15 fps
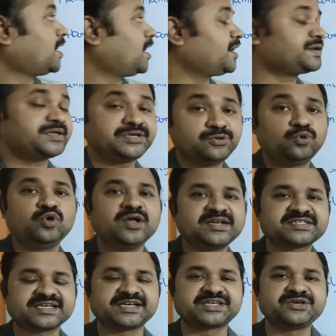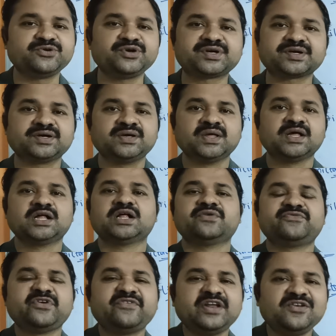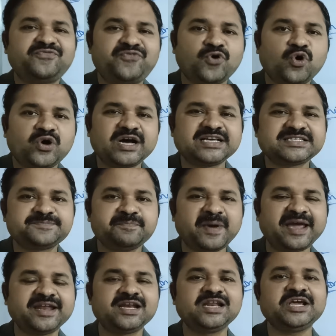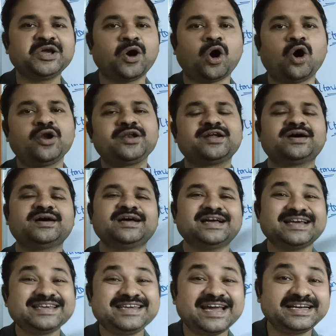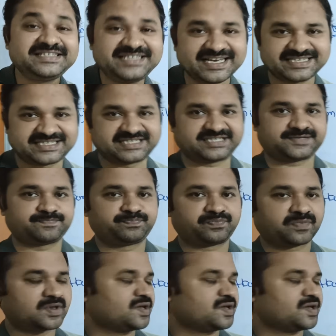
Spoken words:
or Euler circuit, we will focus mainly on edges.